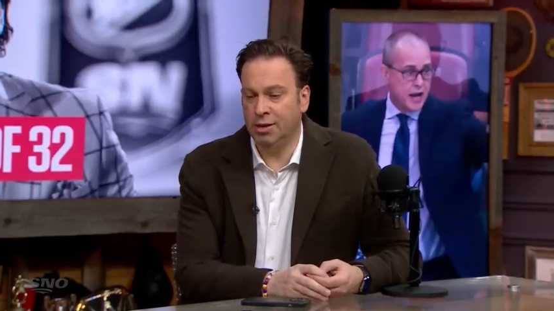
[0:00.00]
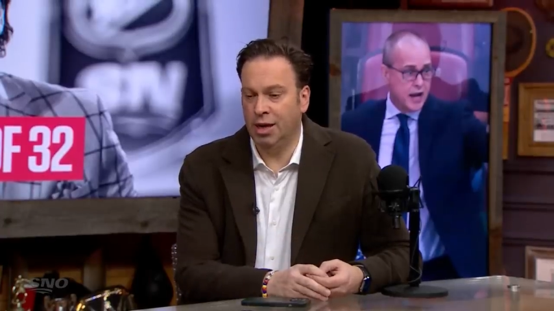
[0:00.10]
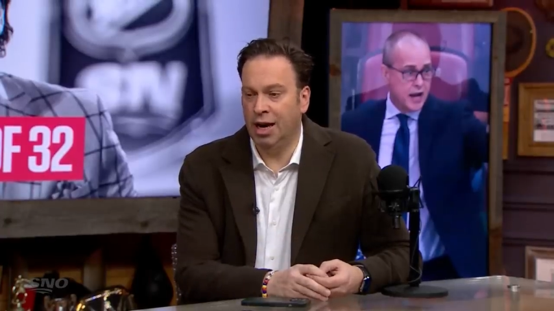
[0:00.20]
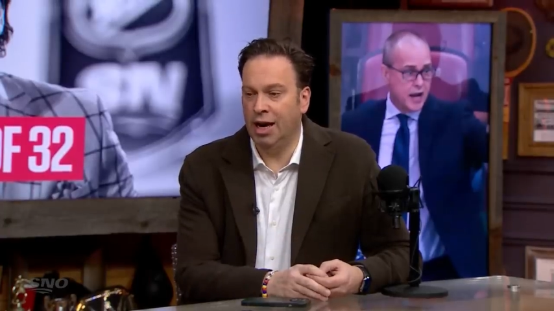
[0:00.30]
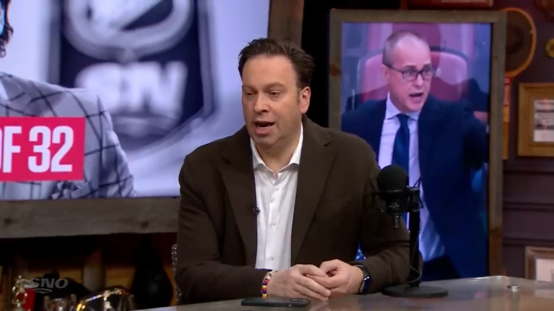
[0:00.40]

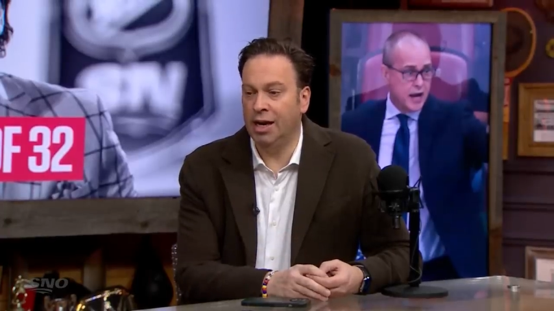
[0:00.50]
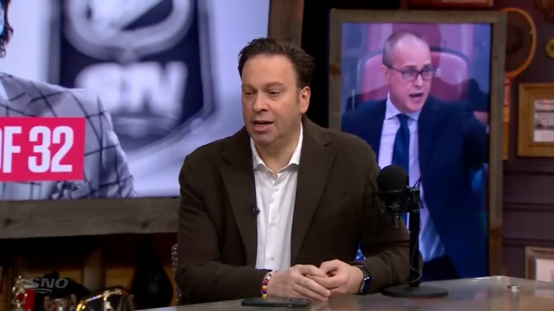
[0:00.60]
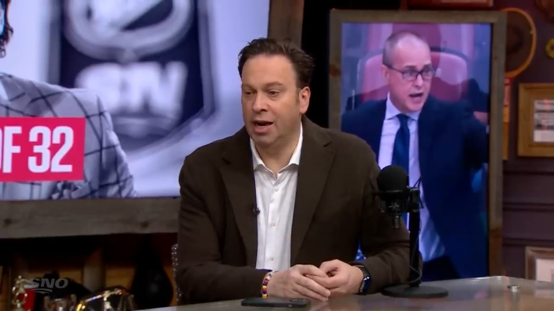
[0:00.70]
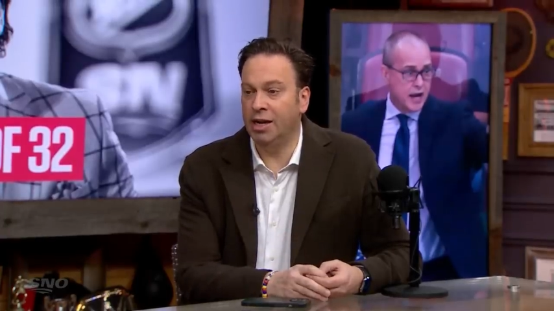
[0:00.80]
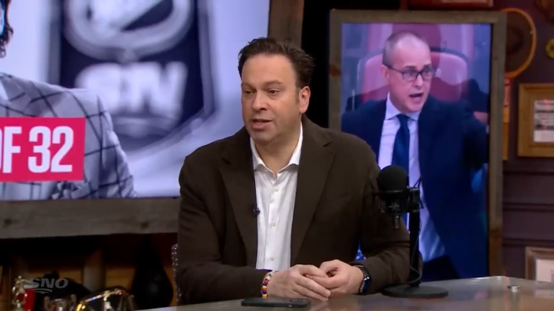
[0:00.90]
Speaker 1: I, I
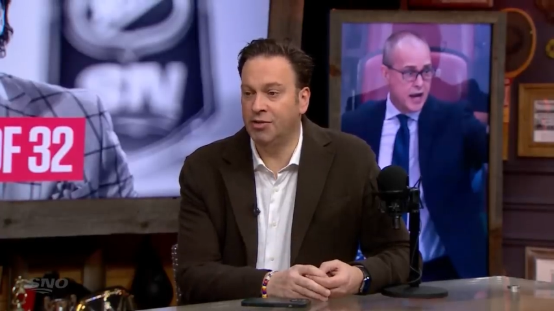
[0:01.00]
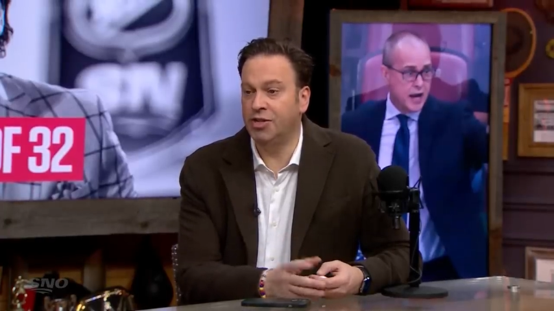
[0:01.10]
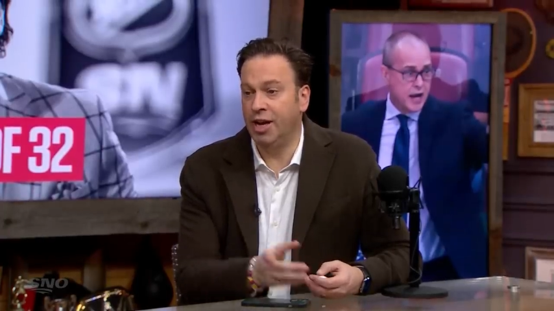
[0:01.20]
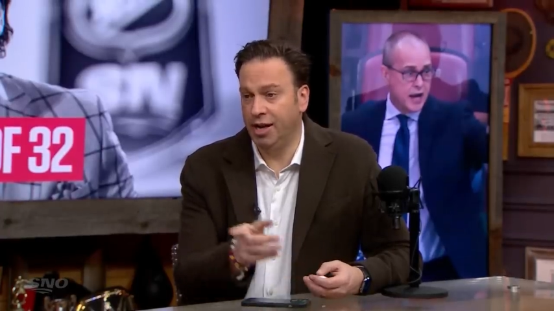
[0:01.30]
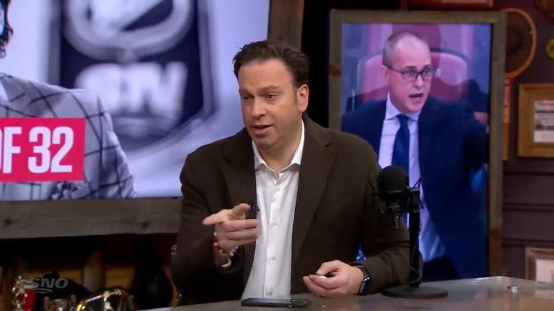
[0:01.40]
as I've
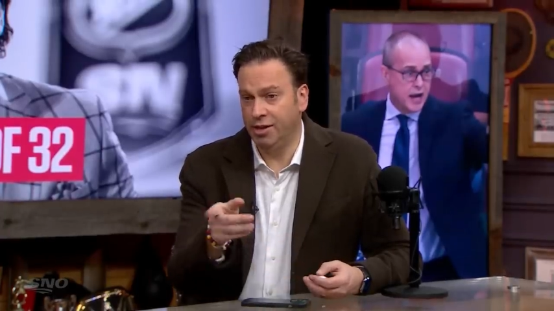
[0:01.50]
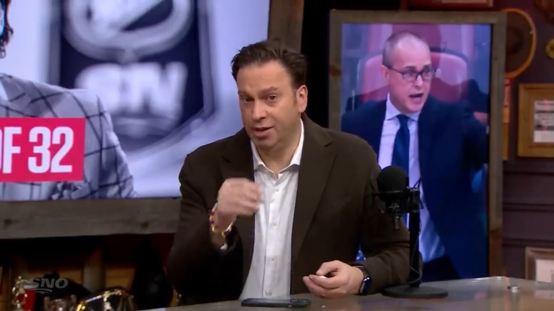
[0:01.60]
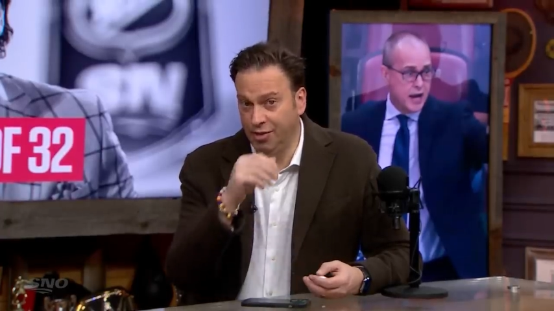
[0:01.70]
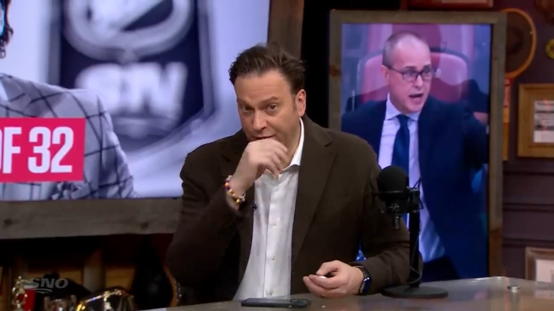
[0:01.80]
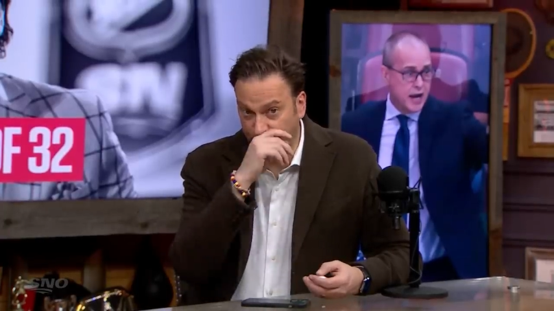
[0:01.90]
said, and
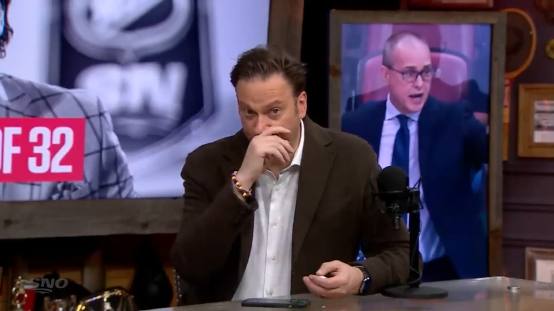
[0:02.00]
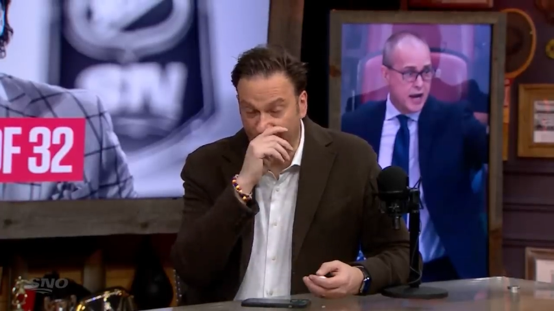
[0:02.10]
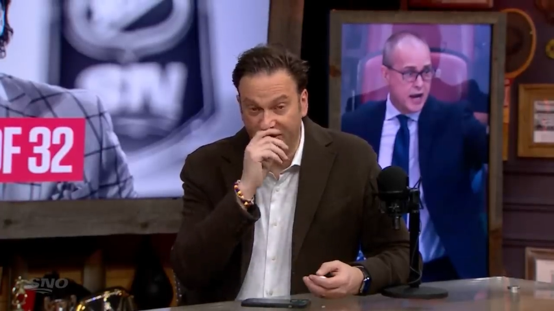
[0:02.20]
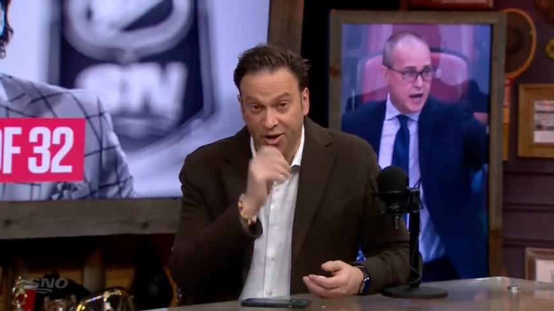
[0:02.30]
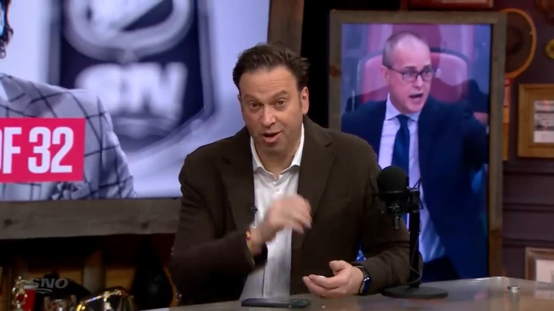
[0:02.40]
you, if you
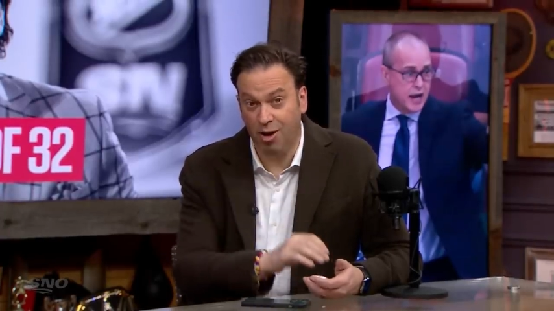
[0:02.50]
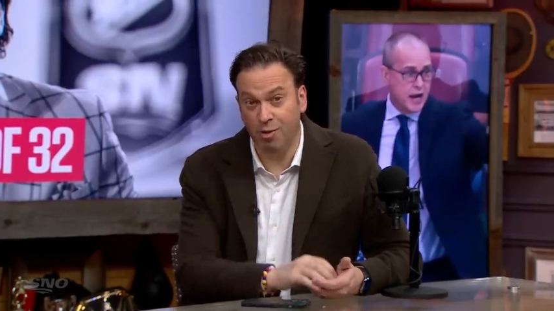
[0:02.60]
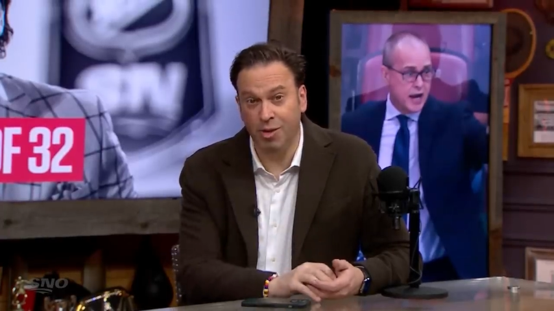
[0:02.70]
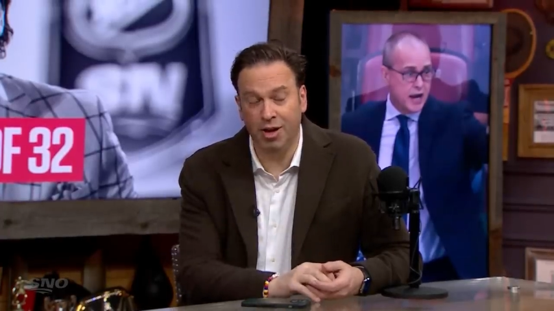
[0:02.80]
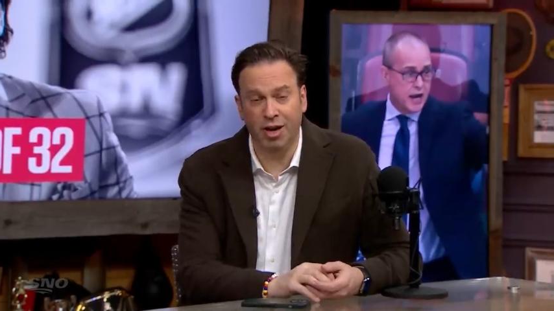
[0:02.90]
have the
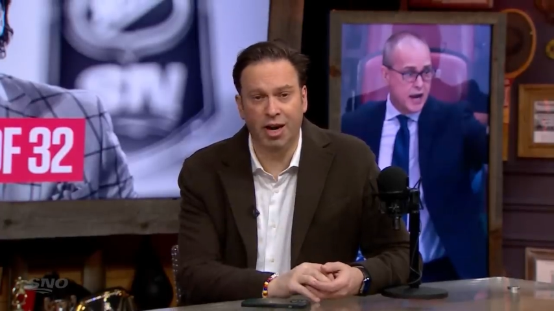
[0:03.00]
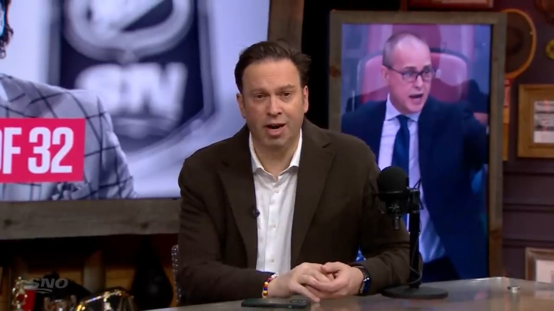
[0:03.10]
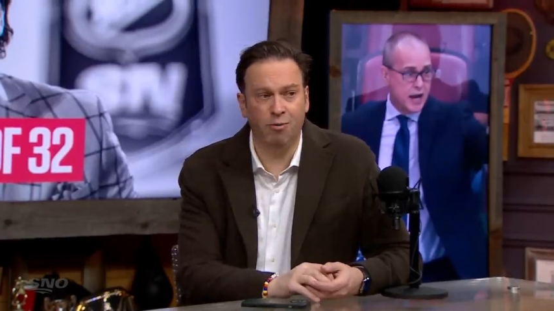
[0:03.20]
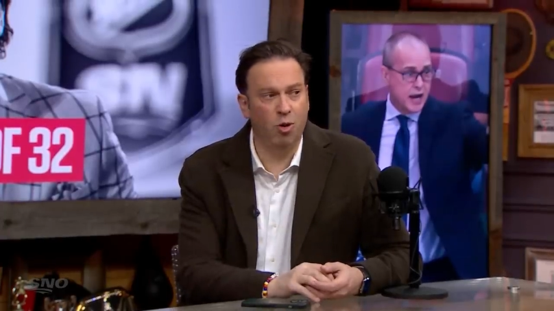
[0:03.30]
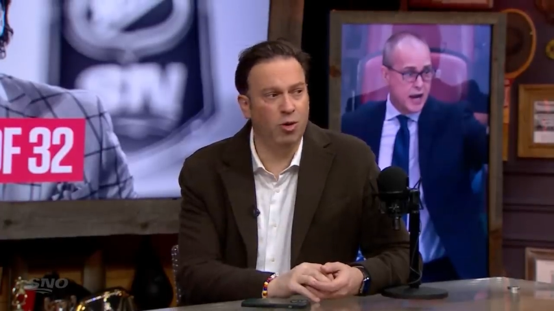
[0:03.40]
column there, I, I
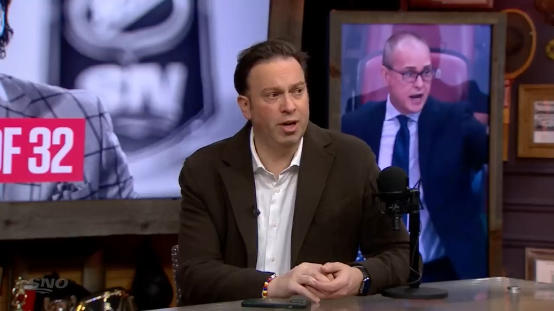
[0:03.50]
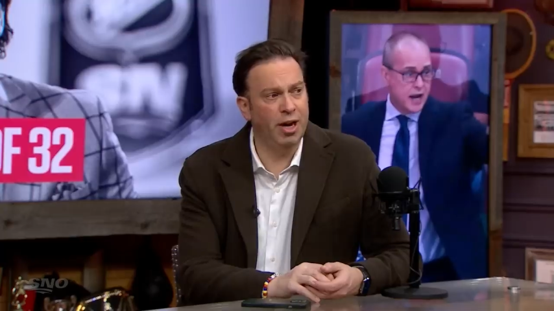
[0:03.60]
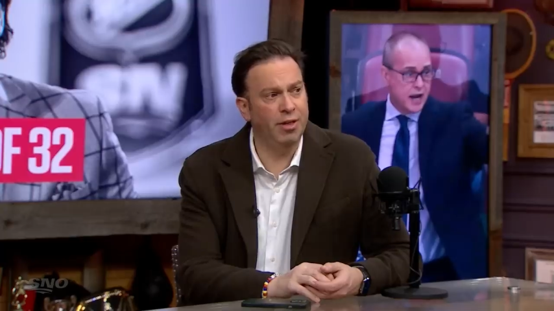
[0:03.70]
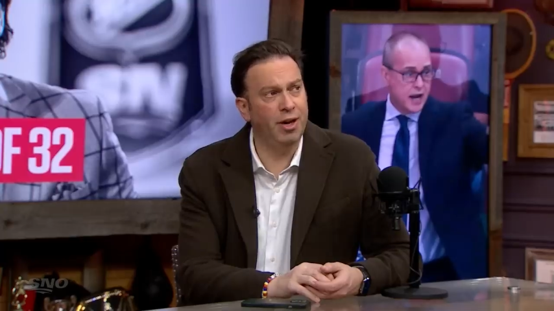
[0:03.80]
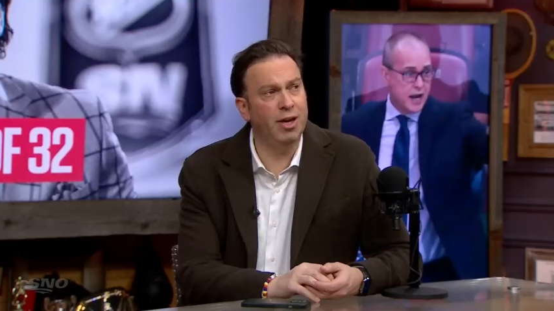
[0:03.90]
wrote it. I
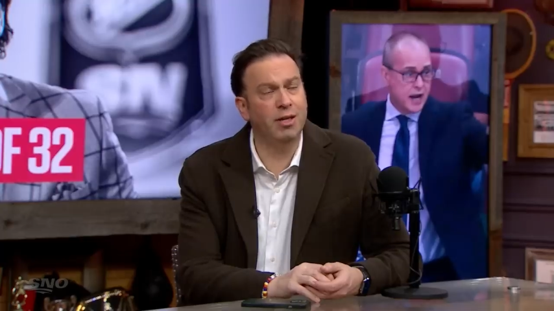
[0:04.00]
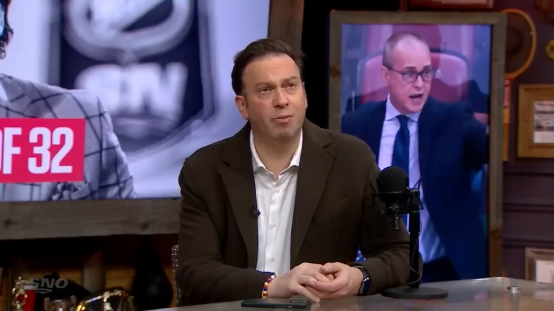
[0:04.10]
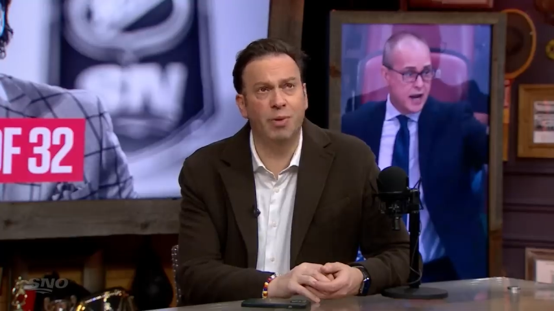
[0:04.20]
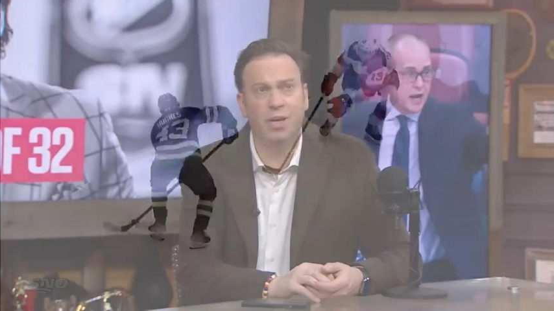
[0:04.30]
thought that